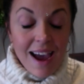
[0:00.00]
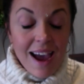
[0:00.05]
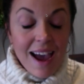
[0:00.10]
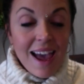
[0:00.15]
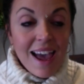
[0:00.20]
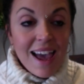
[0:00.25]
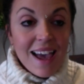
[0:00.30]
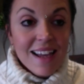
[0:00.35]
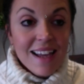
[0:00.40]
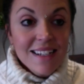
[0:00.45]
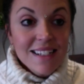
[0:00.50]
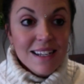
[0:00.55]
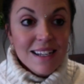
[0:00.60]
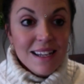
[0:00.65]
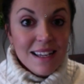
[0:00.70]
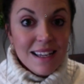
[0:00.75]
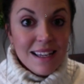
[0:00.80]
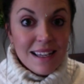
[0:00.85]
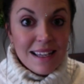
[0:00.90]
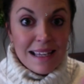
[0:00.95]
And
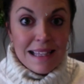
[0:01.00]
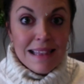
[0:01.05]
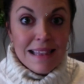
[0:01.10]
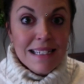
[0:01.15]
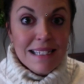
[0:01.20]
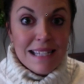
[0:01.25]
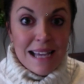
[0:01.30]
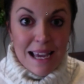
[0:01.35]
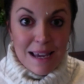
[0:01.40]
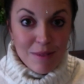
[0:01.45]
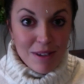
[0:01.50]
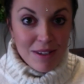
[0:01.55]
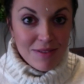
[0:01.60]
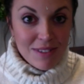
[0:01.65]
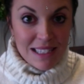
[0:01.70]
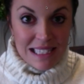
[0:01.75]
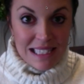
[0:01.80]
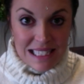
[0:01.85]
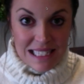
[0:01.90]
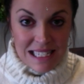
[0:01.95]
in the time even
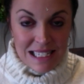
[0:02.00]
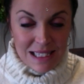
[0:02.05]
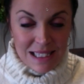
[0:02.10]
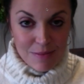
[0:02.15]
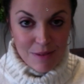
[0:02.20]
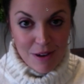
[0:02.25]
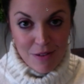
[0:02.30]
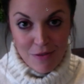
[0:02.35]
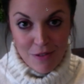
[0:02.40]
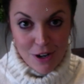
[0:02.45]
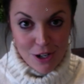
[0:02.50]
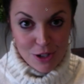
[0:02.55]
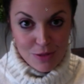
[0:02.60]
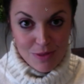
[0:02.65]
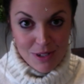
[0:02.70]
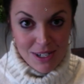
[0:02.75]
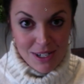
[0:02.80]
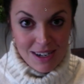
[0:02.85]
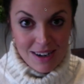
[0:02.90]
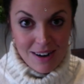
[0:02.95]
since my
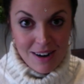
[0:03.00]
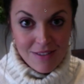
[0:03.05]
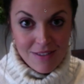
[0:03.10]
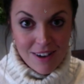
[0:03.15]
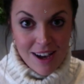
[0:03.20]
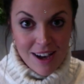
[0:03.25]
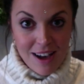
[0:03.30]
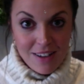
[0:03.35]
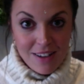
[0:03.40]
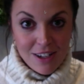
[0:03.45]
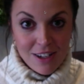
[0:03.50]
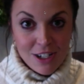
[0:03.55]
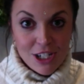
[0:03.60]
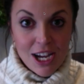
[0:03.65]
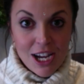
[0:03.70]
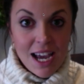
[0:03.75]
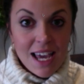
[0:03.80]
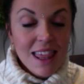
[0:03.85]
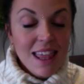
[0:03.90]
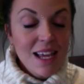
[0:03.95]
freshman year of college,
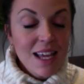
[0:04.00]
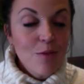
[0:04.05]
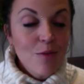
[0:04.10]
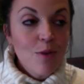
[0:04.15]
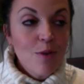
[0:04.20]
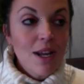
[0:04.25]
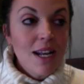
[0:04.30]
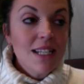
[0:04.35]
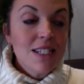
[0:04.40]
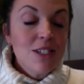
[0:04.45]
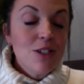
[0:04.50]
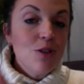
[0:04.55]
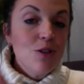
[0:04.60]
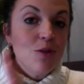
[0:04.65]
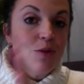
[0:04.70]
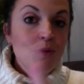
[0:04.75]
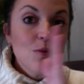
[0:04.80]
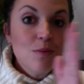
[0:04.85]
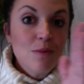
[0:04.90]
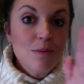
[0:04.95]
I then went
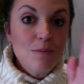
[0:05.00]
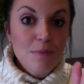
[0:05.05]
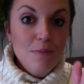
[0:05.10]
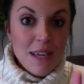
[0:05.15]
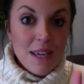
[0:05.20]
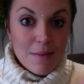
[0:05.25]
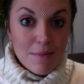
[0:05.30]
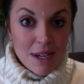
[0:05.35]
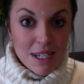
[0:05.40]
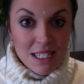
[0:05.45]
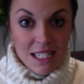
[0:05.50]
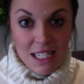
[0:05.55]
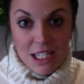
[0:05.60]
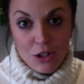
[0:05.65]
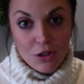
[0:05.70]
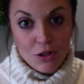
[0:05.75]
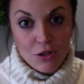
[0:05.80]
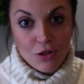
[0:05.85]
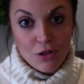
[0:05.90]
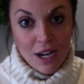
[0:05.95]
to get my
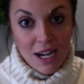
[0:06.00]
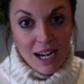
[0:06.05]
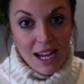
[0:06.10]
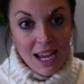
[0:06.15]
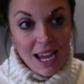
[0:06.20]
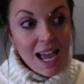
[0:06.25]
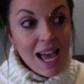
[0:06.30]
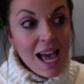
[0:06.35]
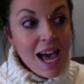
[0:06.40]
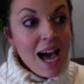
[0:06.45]
teacher training.